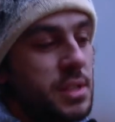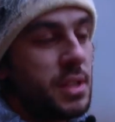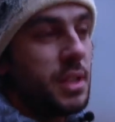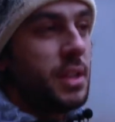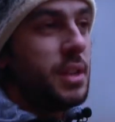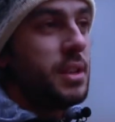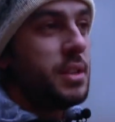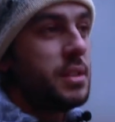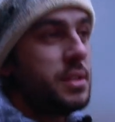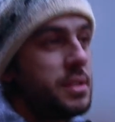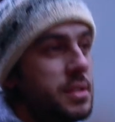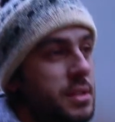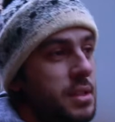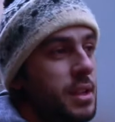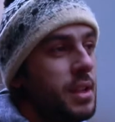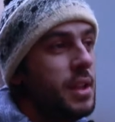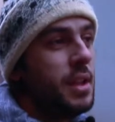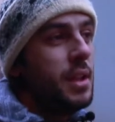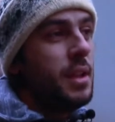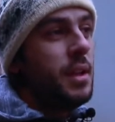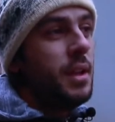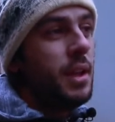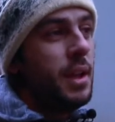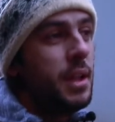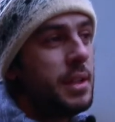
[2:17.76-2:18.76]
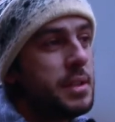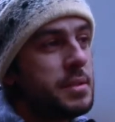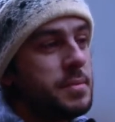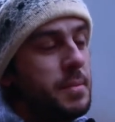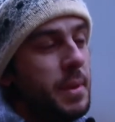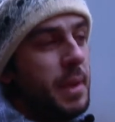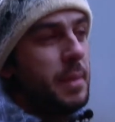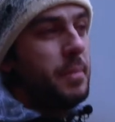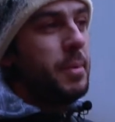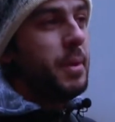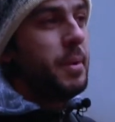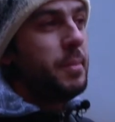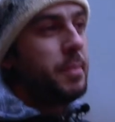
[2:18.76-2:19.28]
Uh, it's
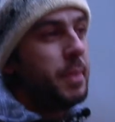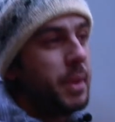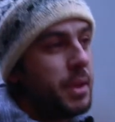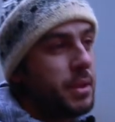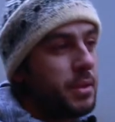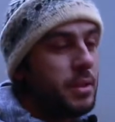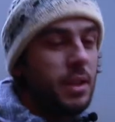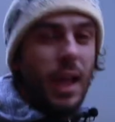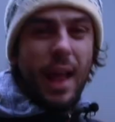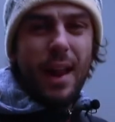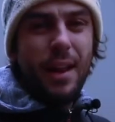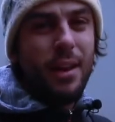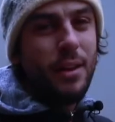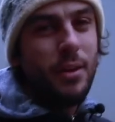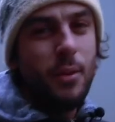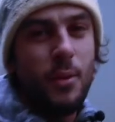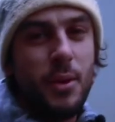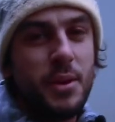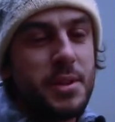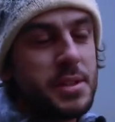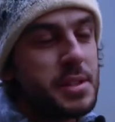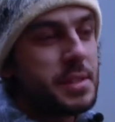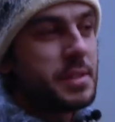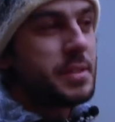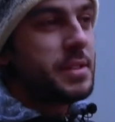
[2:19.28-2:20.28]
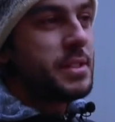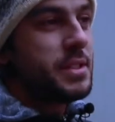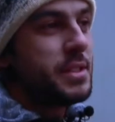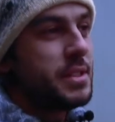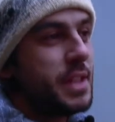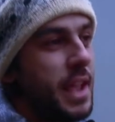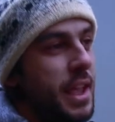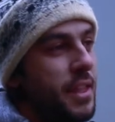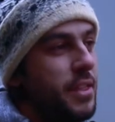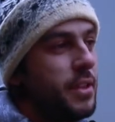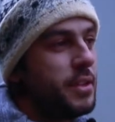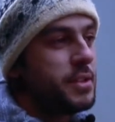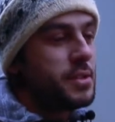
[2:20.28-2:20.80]
maybe I don't want to
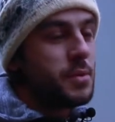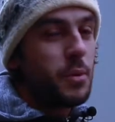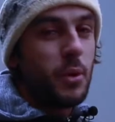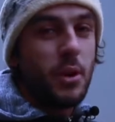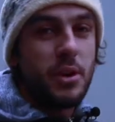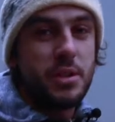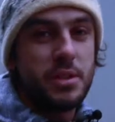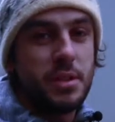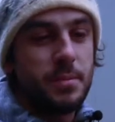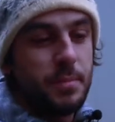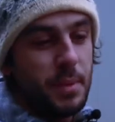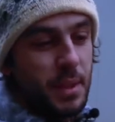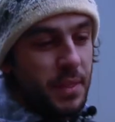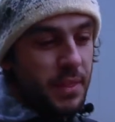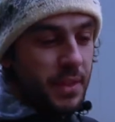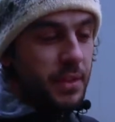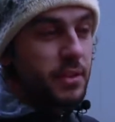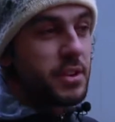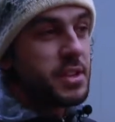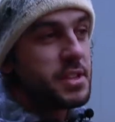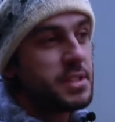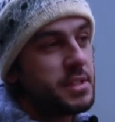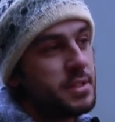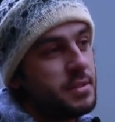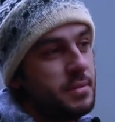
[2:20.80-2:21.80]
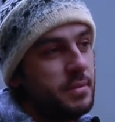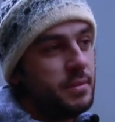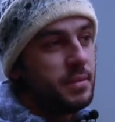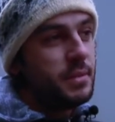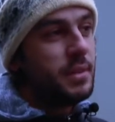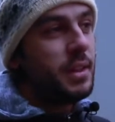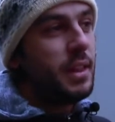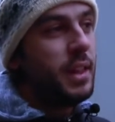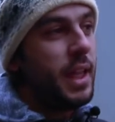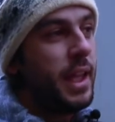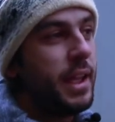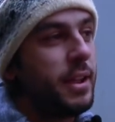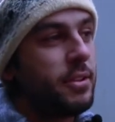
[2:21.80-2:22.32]
say these words, but there is
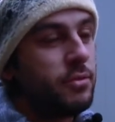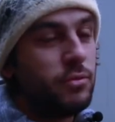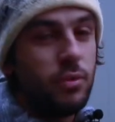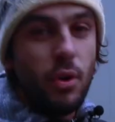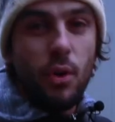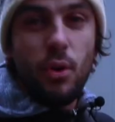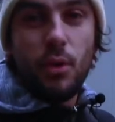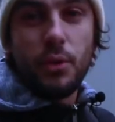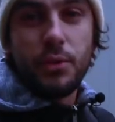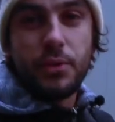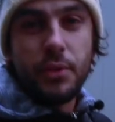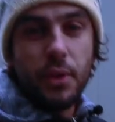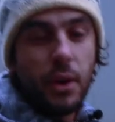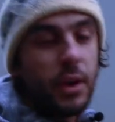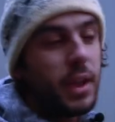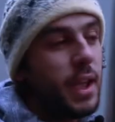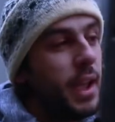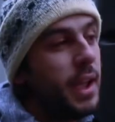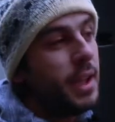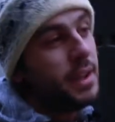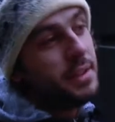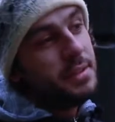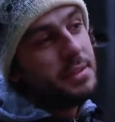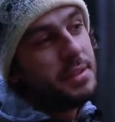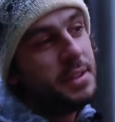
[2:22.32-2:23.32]
like rule, okay?